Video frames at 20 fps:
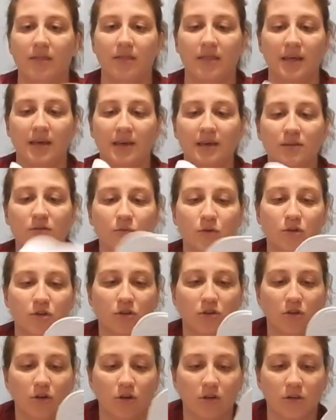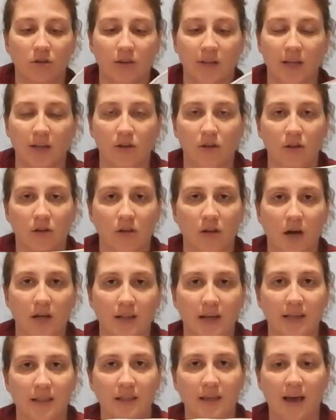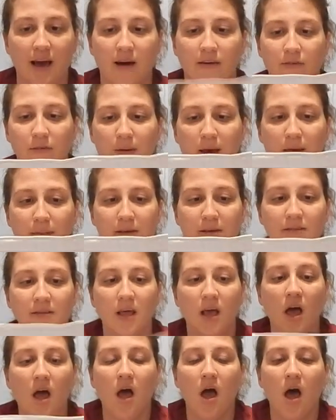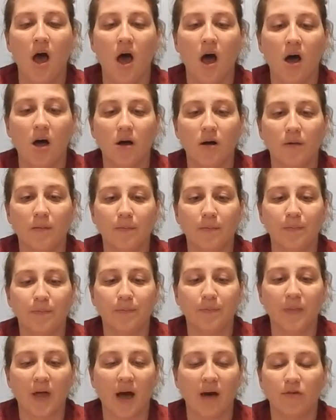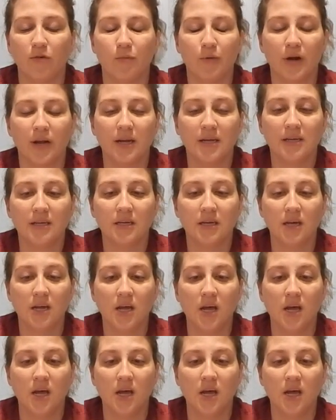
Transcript: these, which look a lot like the Alva Babies, Alva brand.